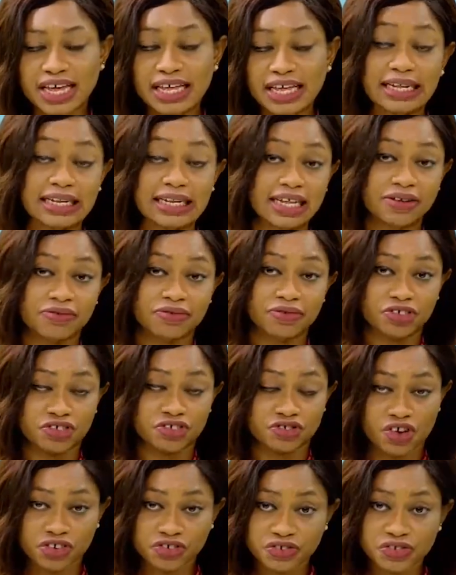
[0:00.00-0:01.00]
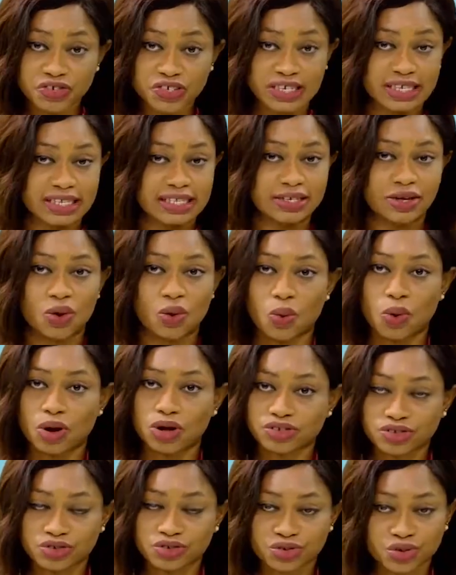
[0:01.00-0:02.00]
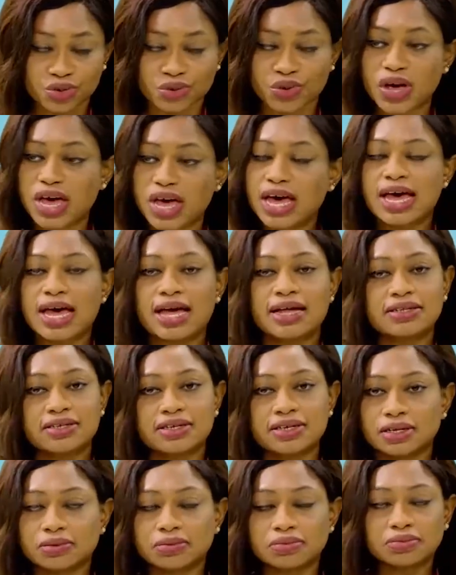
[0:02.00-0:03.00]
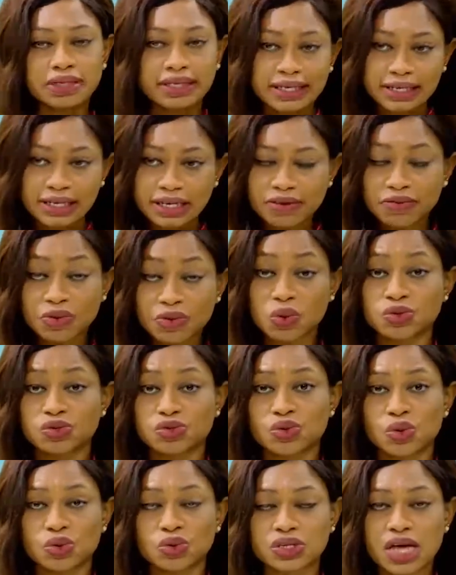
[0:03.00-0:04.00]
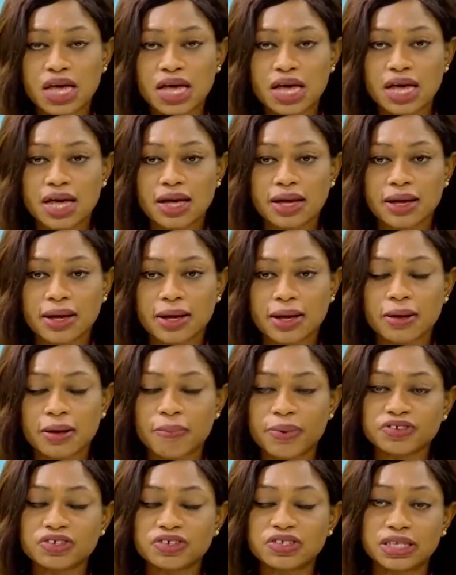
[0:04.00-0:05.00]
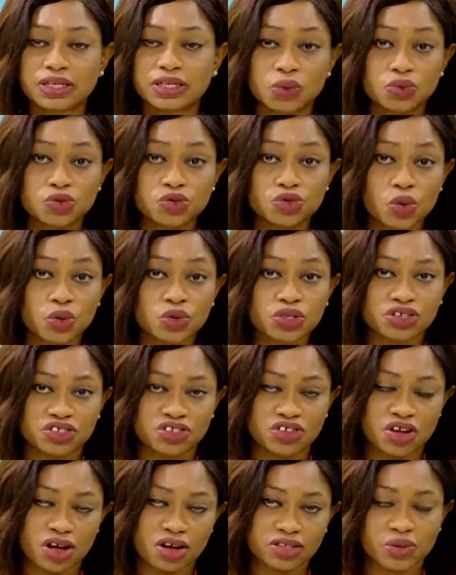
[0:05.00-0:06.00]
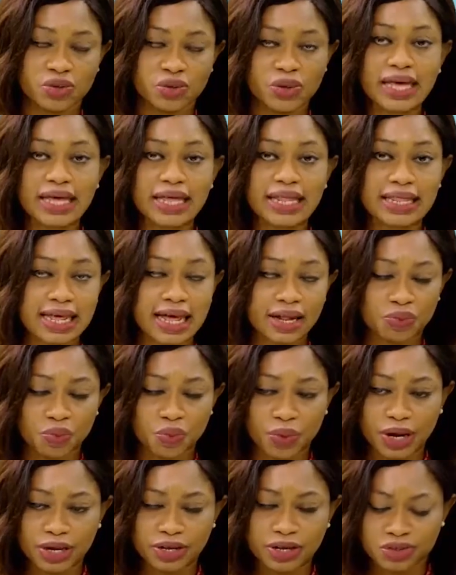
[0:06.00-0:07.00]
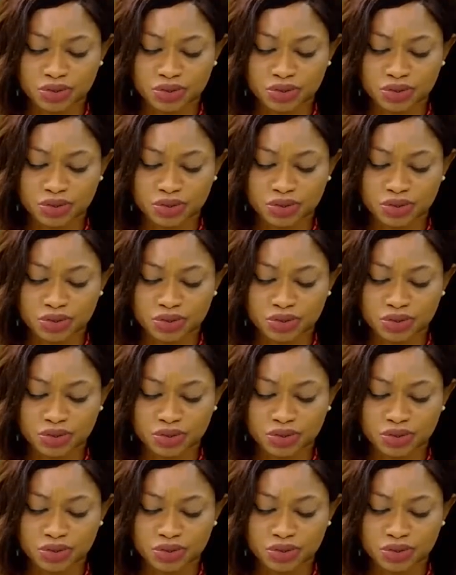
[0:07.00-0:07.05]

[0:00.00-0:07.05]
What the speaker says: It can give instructions, it can tell what to do, and can even consult, a patient can consult a doctor in that way.